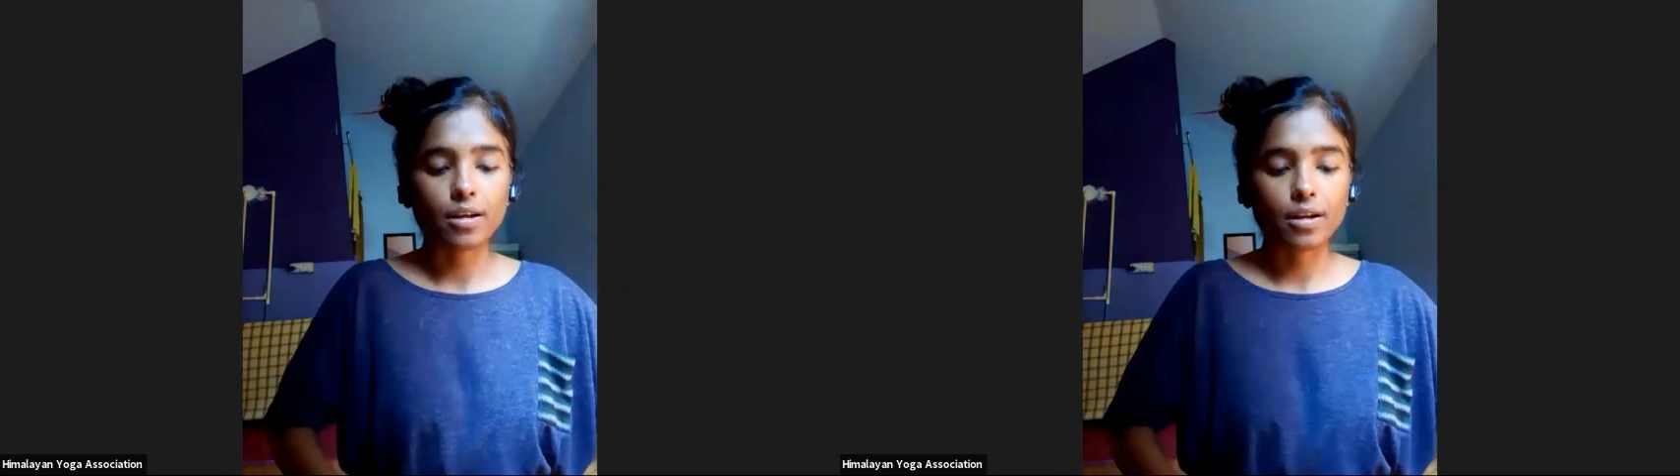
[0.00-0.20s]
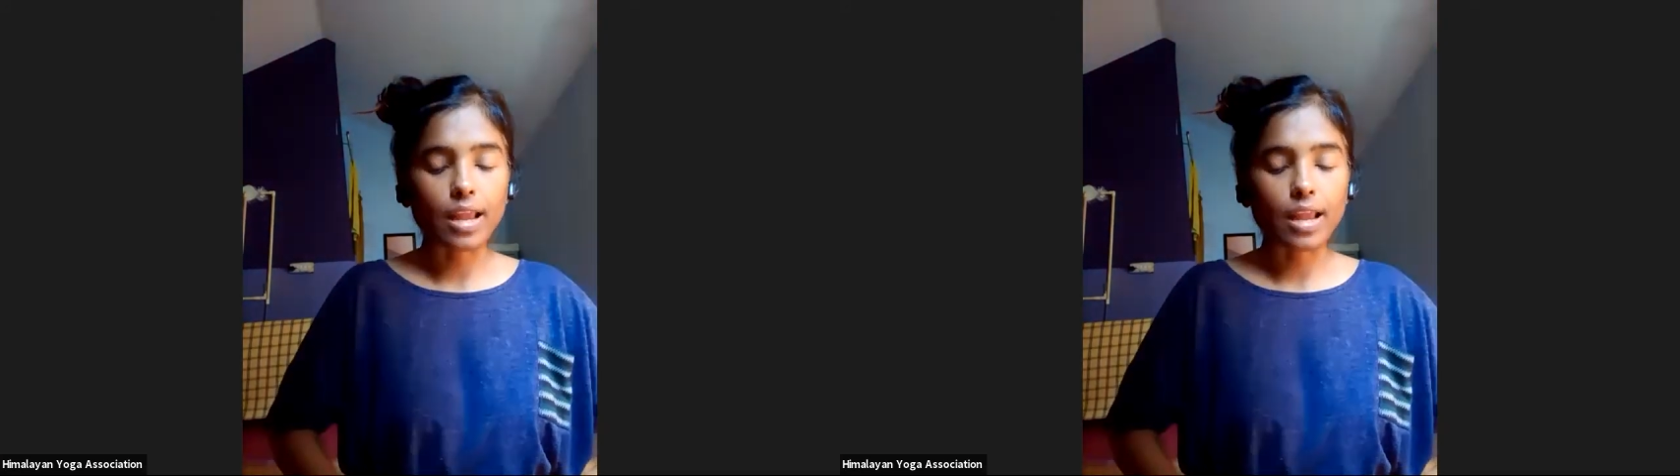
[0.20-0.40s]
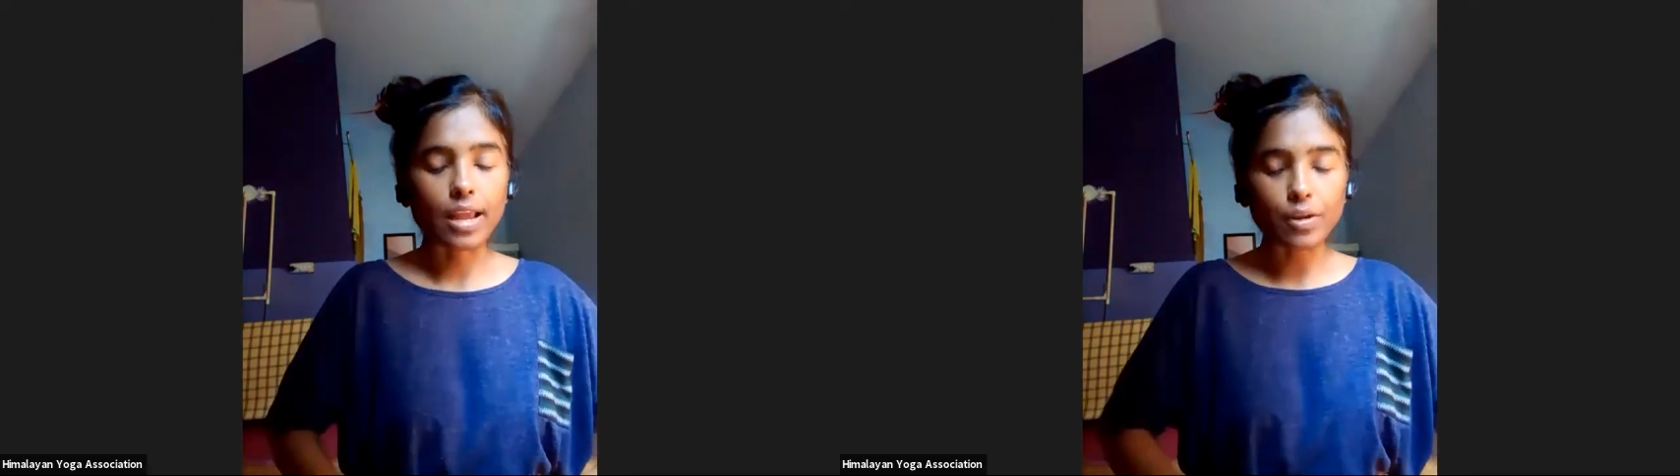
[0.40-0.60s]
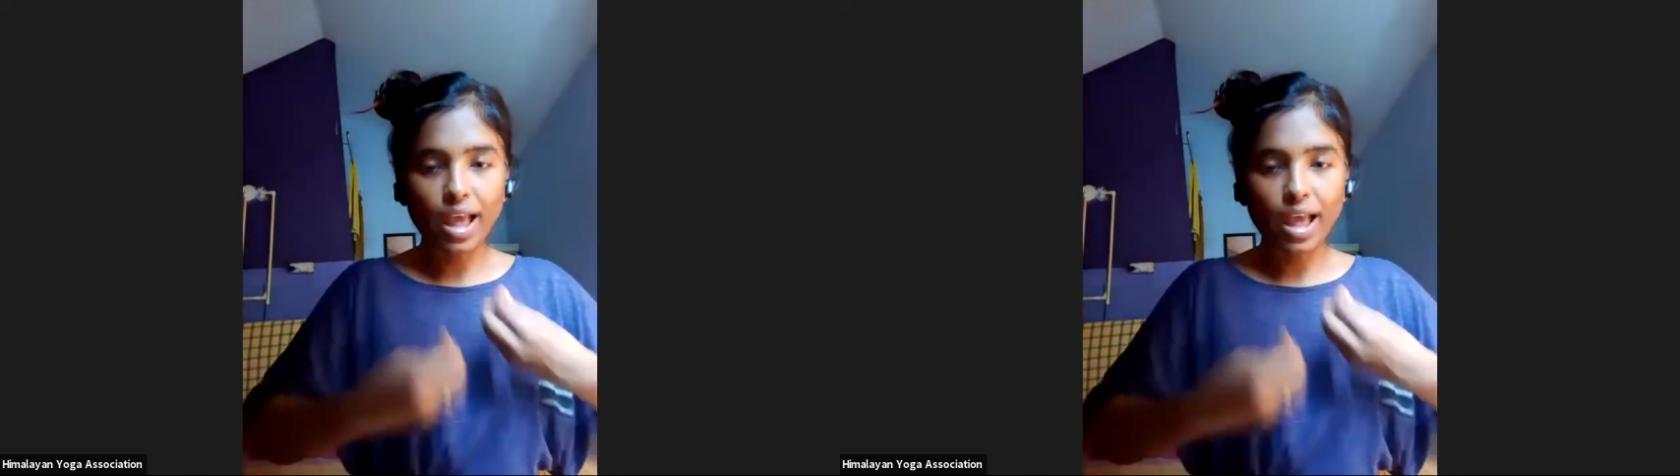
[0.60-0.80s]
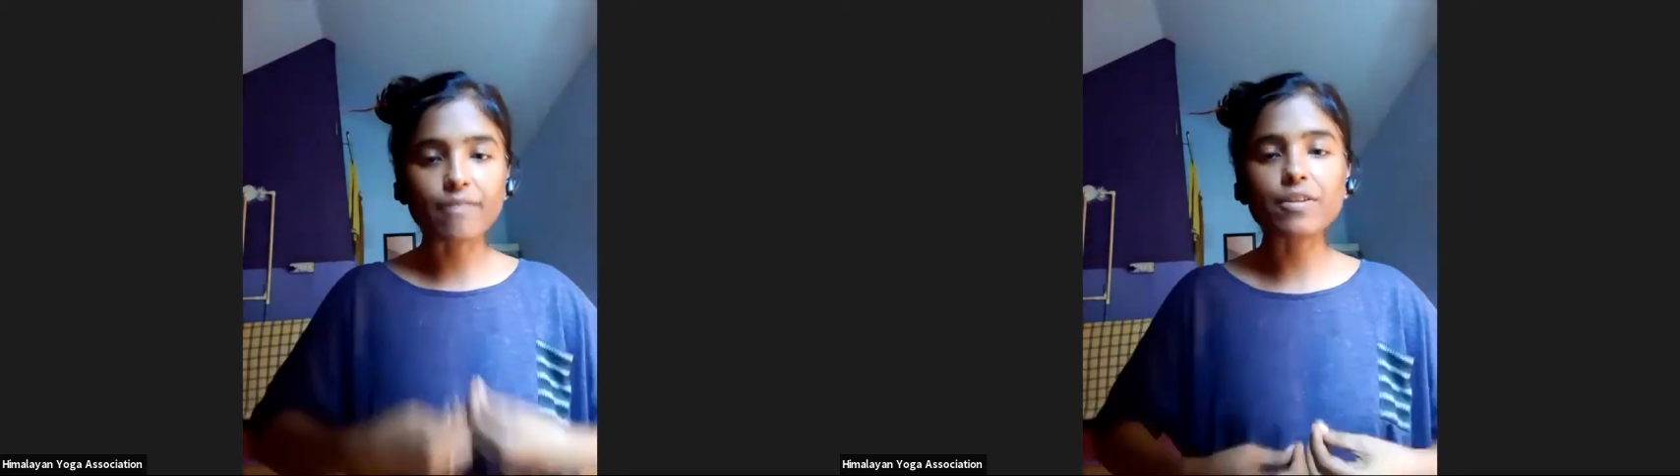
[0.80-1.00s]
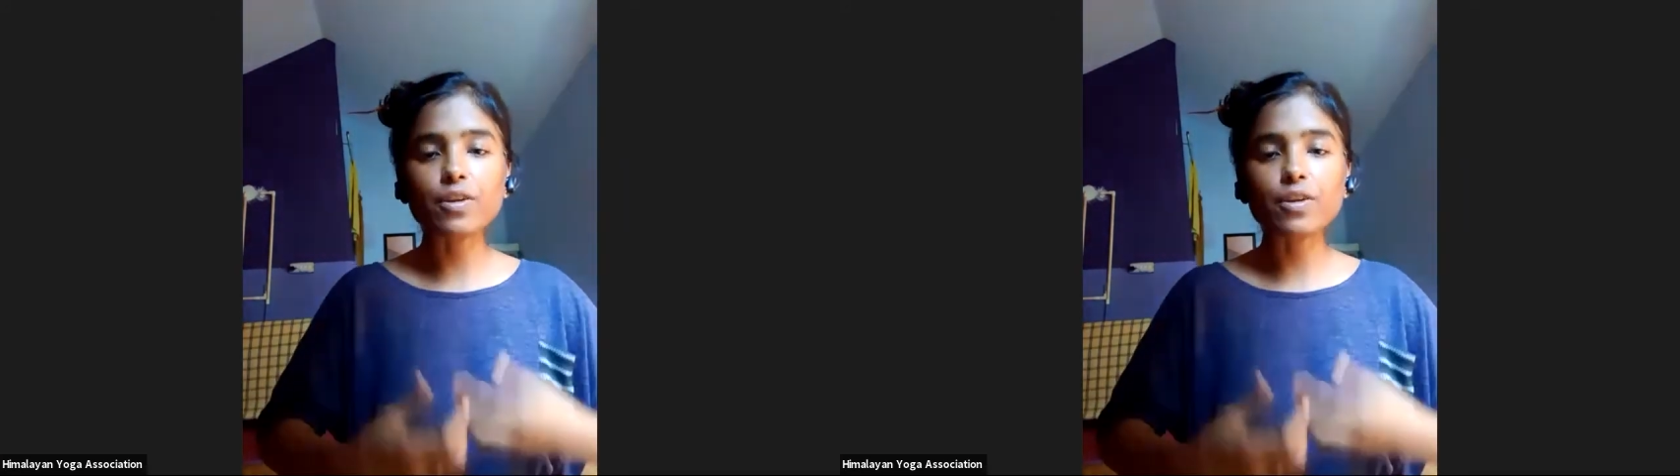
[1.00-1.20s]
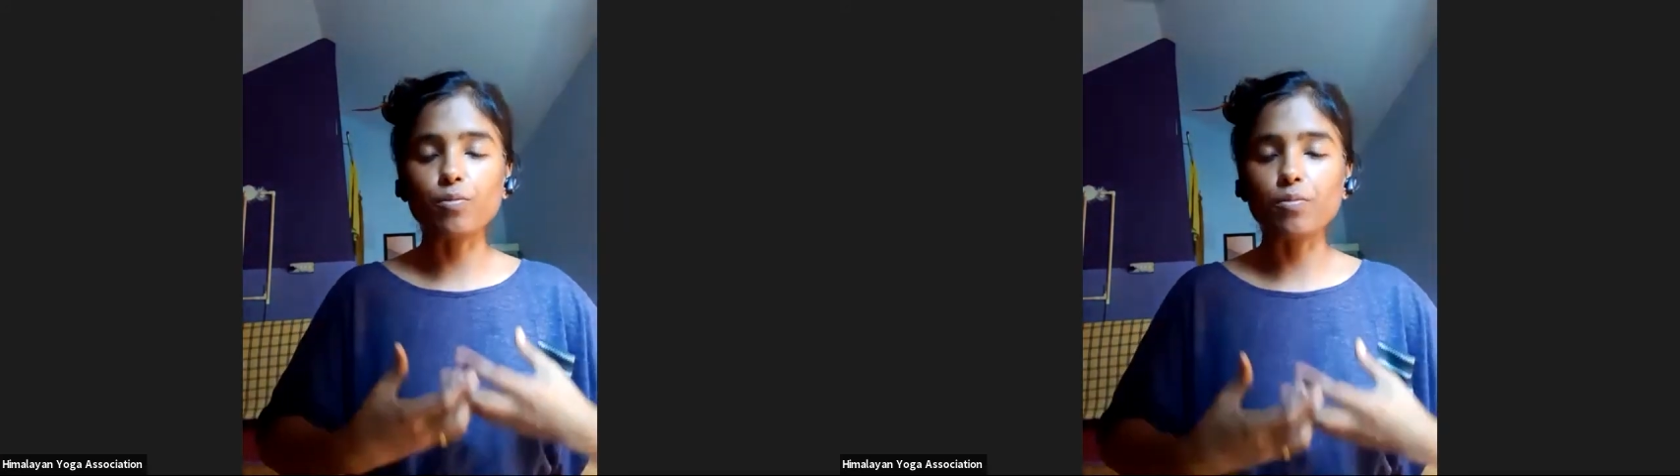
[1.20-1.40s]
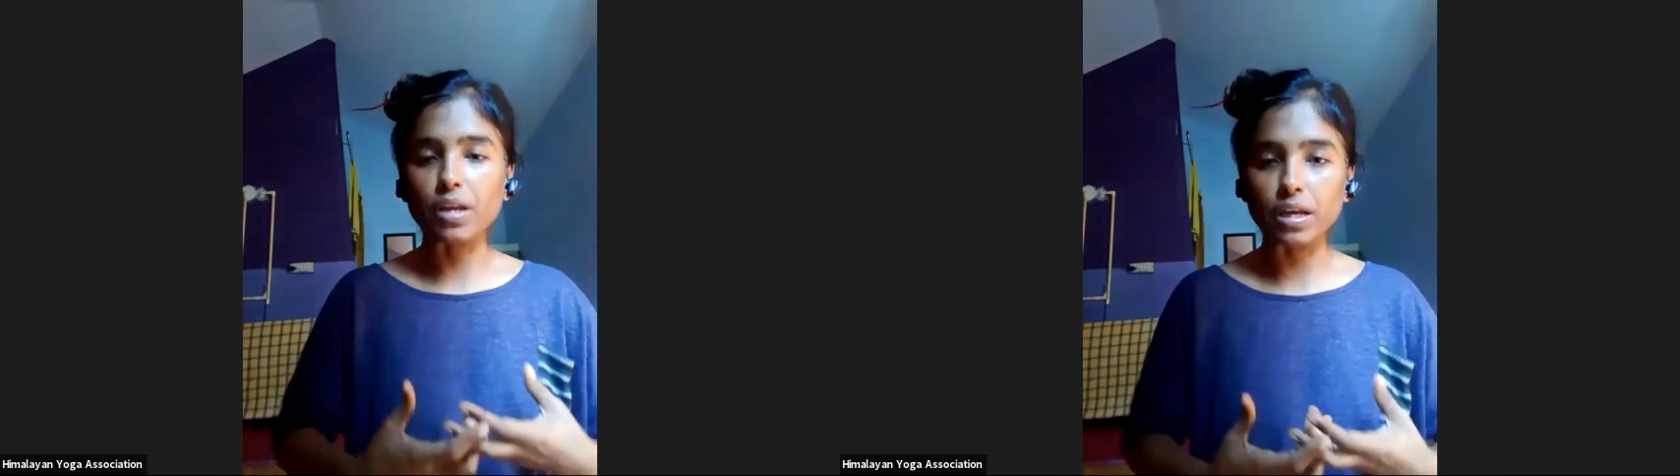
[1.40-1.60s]
like you are having
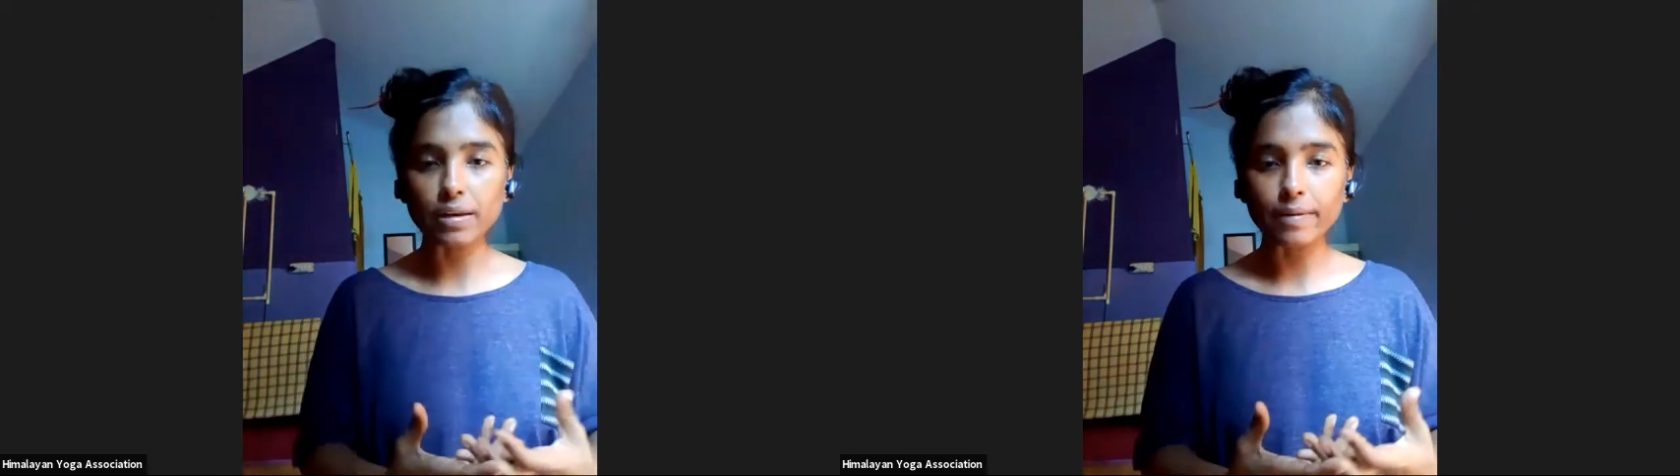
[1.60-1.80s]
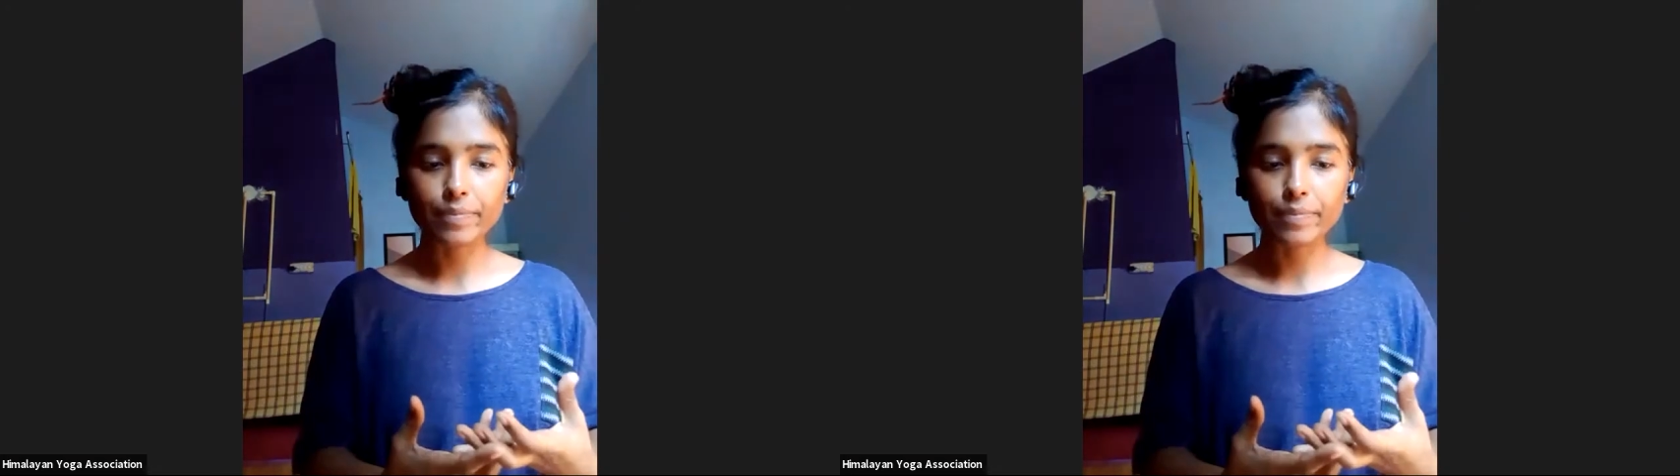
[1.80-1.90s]
your meal